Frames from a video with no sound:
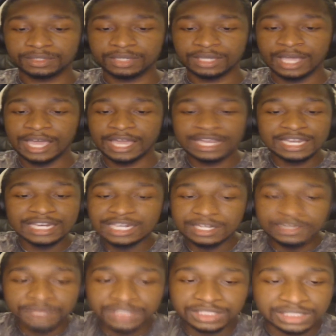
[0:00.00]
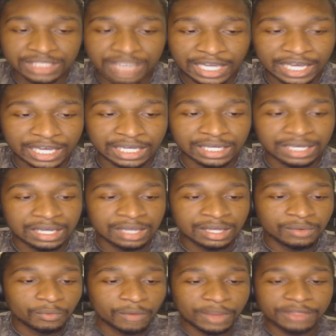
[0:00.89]
It didn't even say
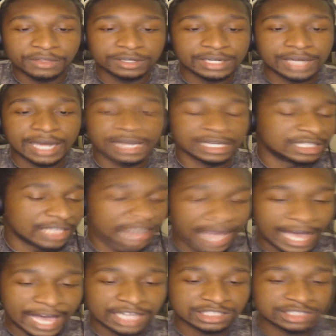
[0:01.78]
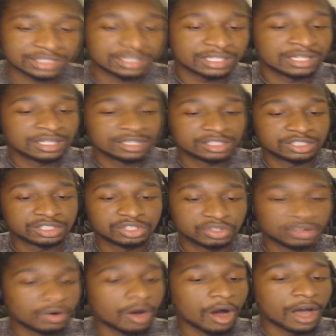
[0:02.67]
whether or not he asked to
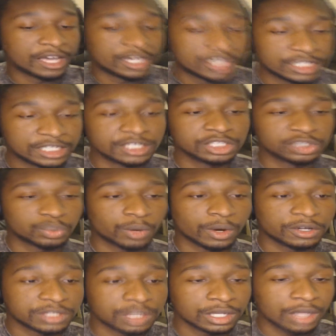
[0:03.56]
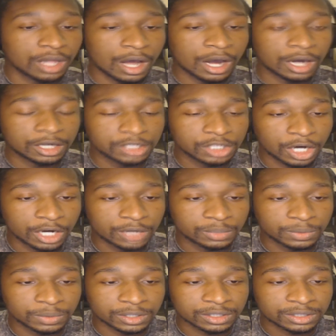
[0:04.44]
do a year's worth of
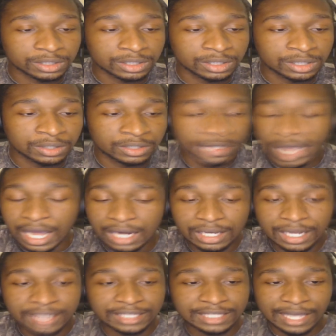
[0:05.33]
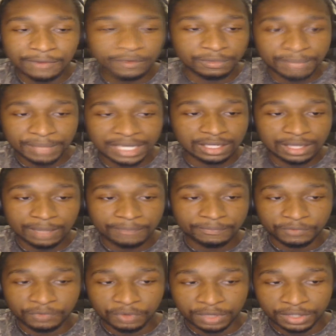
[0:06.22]
yard work. Not like that would make
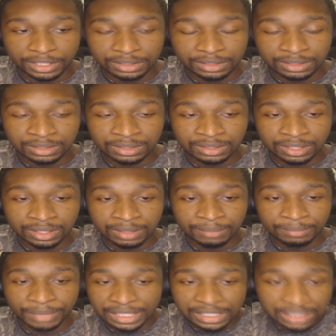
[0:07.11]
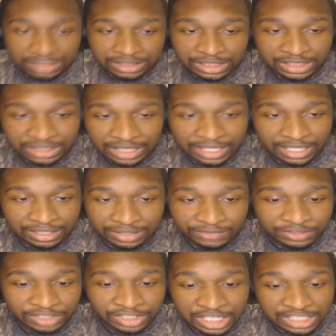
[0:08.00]
up for it. But he just
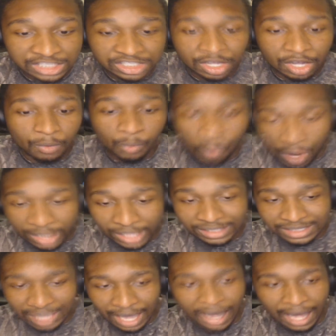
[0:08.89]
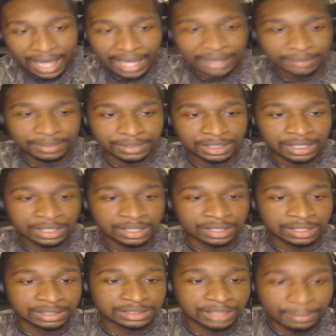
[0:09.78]
said just the one time
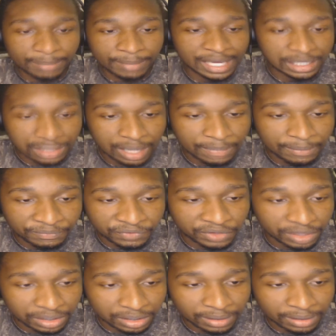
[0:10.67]
to make up for